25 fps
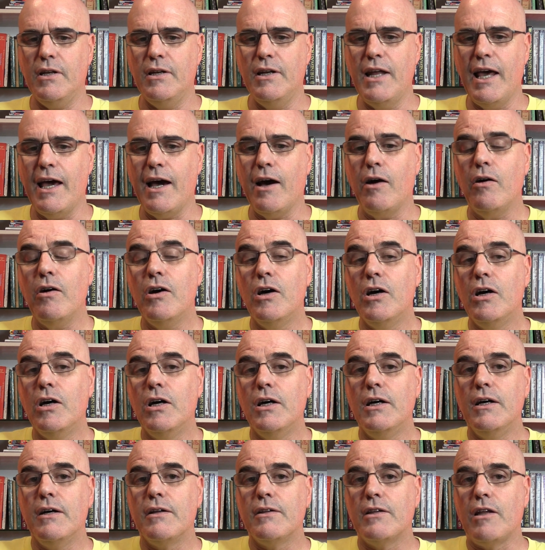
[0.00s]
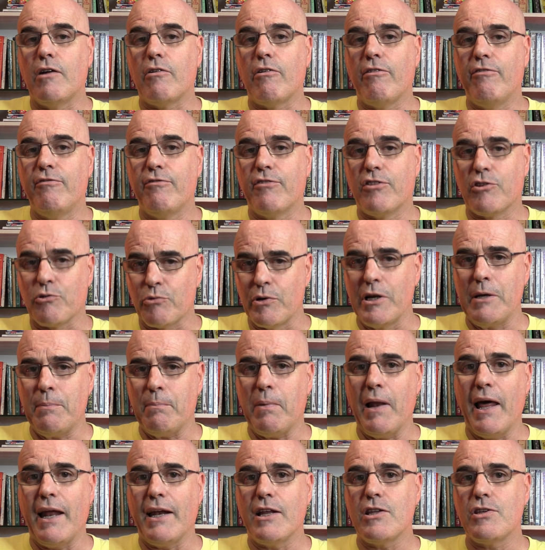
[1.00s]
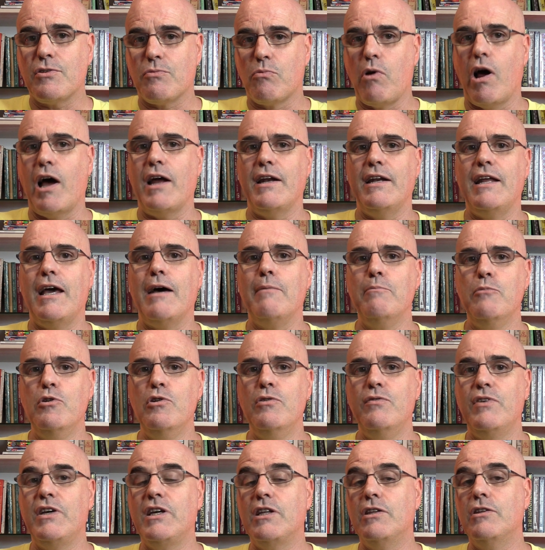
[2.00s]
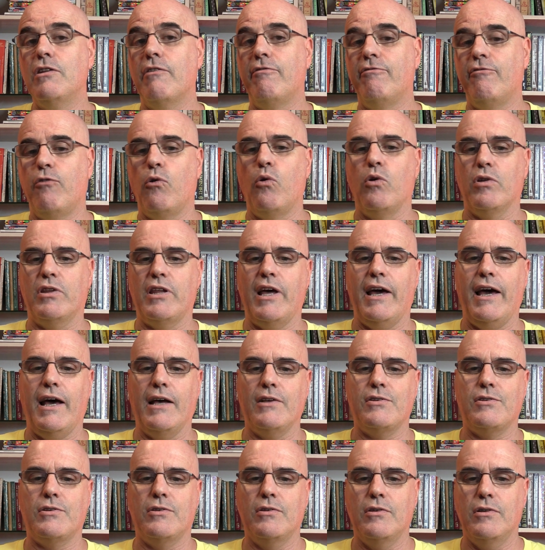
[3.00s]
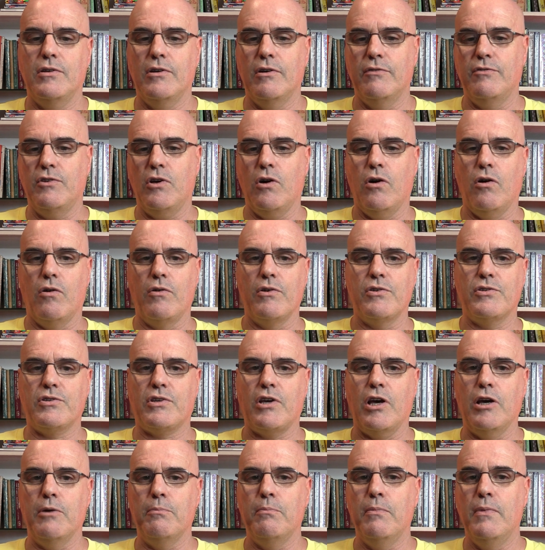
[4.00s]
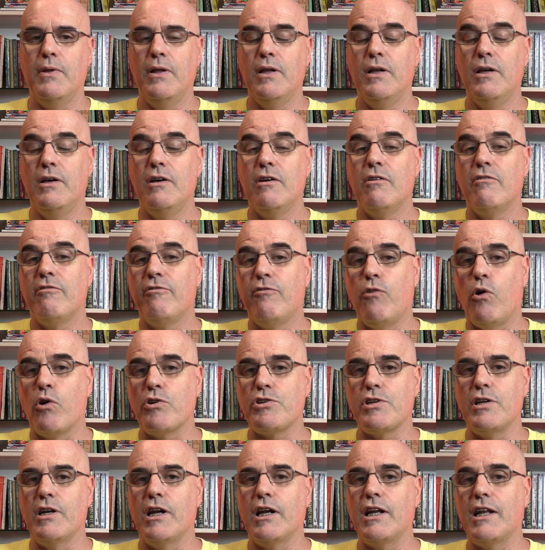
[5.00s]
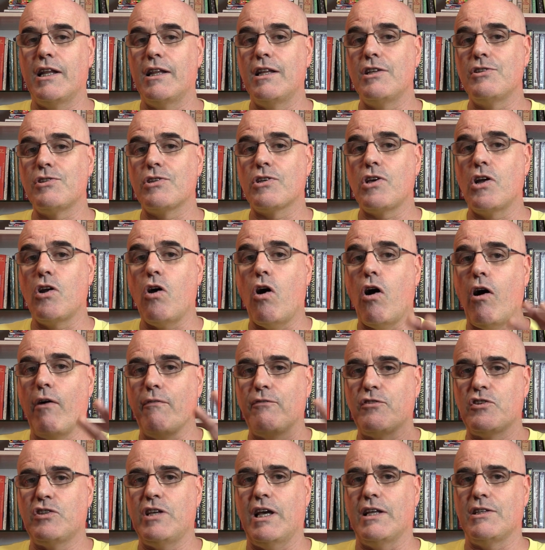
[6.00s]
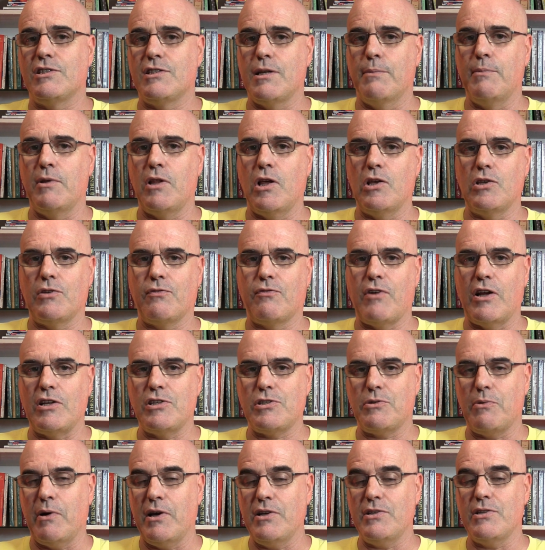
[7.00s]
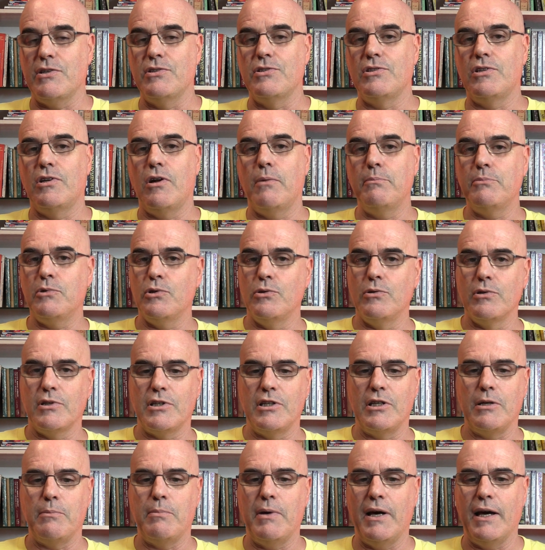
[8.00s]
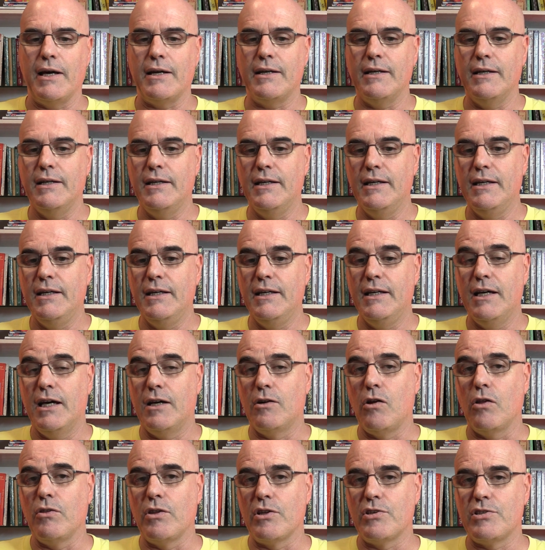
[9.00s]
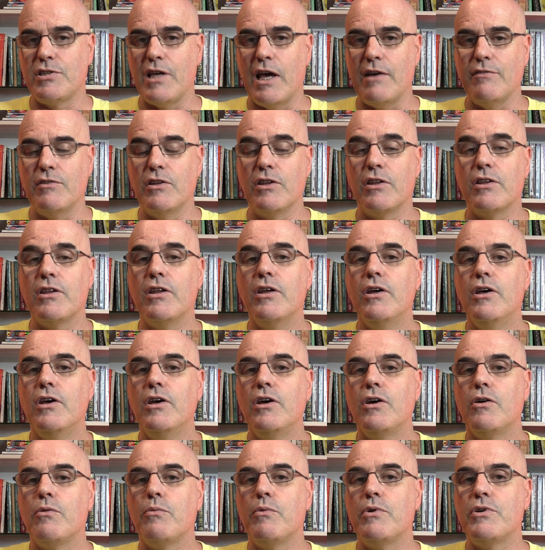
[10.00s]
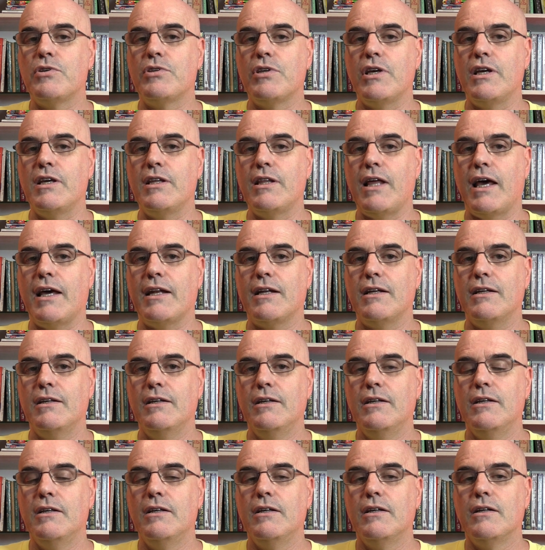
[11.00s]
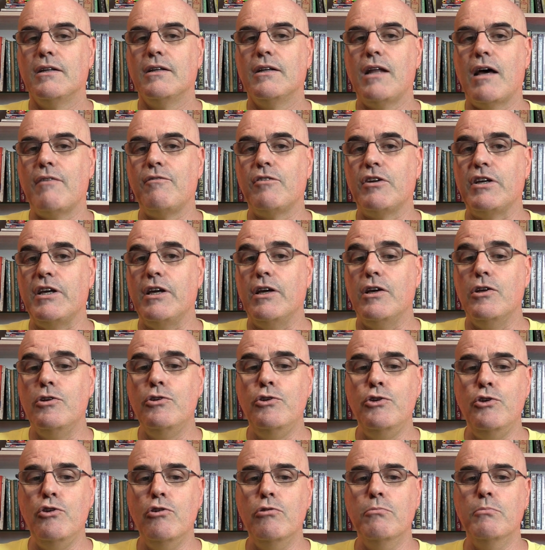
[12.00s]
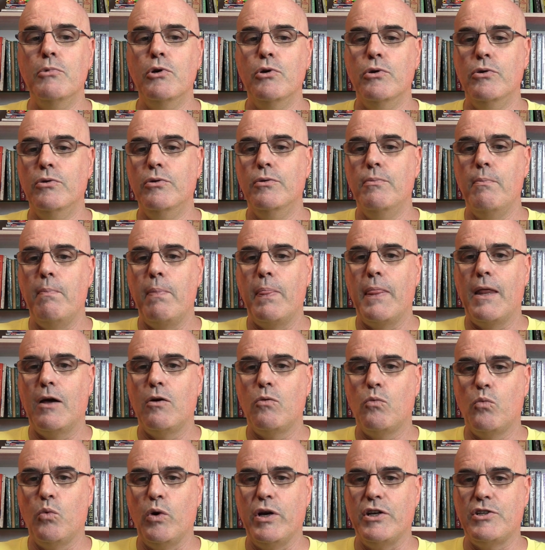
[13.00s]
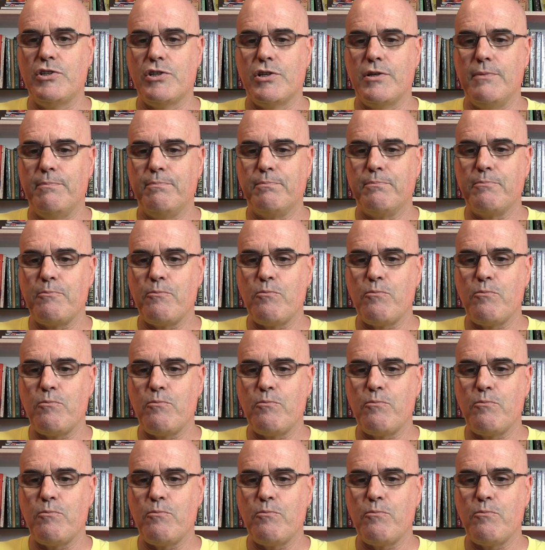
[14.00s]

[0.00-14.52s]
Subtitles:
Now, there are three planets right now moving in the fourth house of your horoscope. Fortunately, this is going to offset some of those frustrations that I'm talking about. And on the seventh, we see that lovely new moon, which